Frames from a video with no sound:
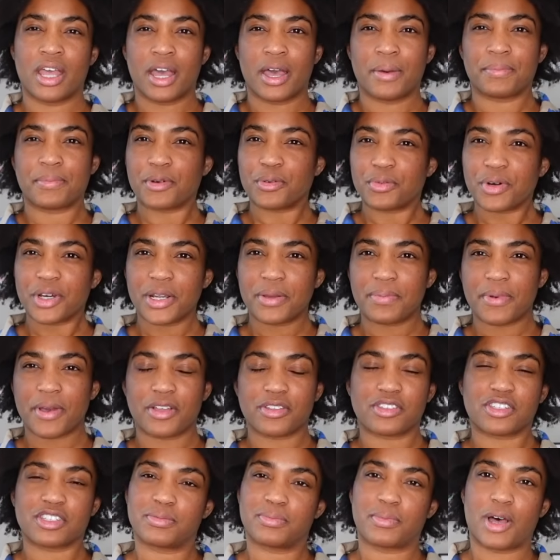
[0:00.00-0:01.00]
But what
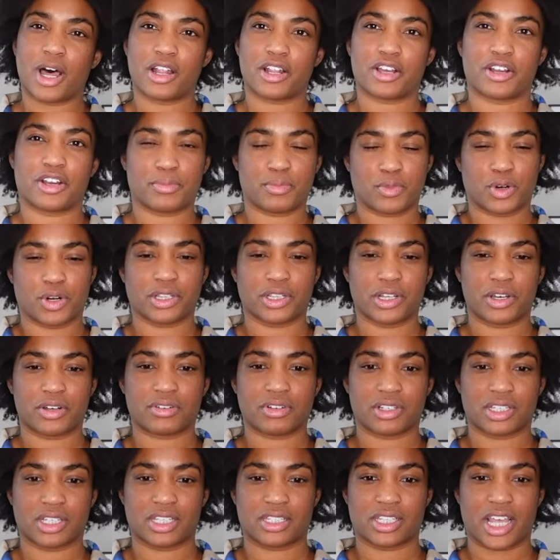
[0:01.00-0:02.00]
about smaller, more
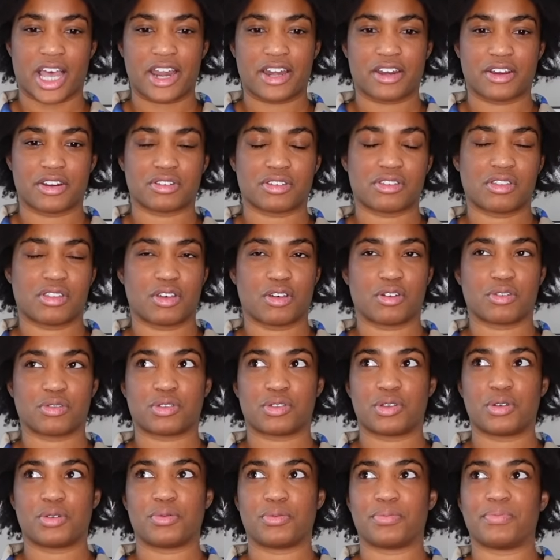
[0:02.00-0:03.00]
local designers, those
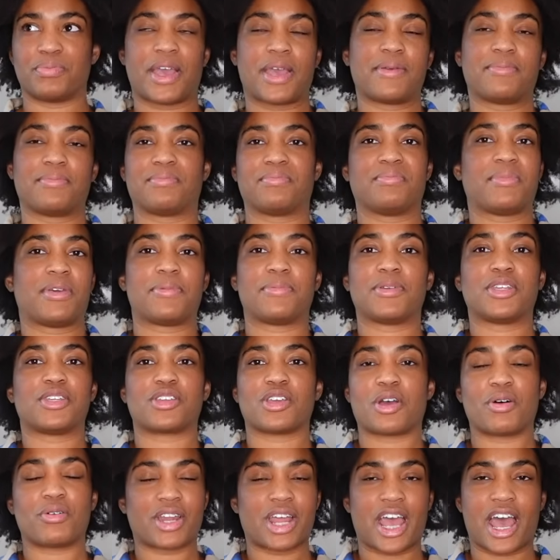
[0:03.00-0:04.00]
who maybe
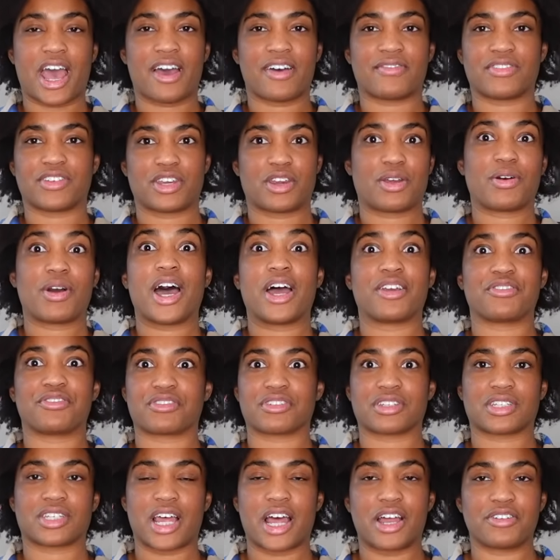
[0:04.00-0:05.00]
don't have,
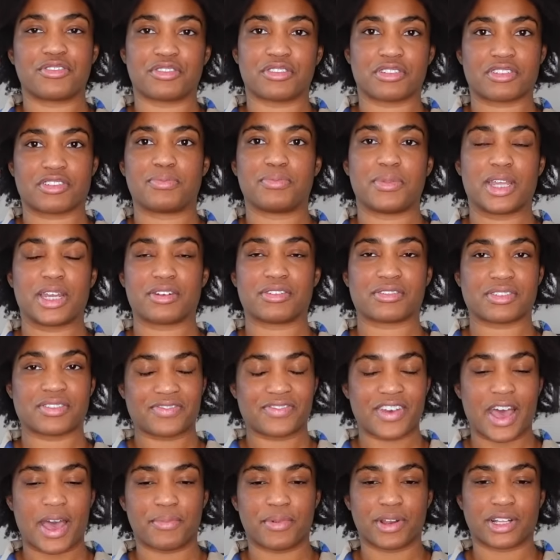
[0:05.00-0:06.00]
hundreds and hundreds of meters of
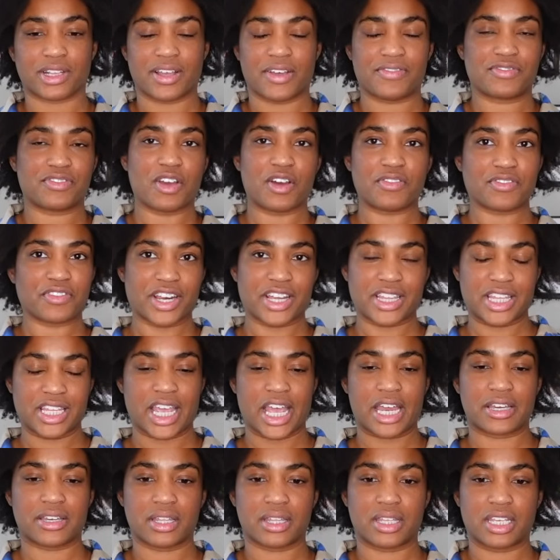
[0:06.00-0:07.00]
fabric left over at the
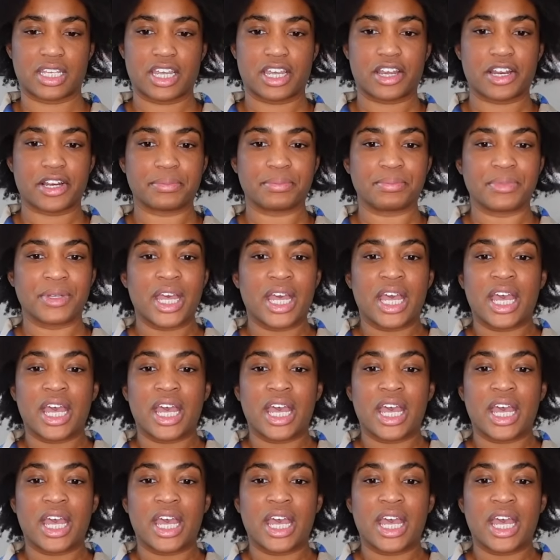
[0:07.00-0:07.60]
end of the year?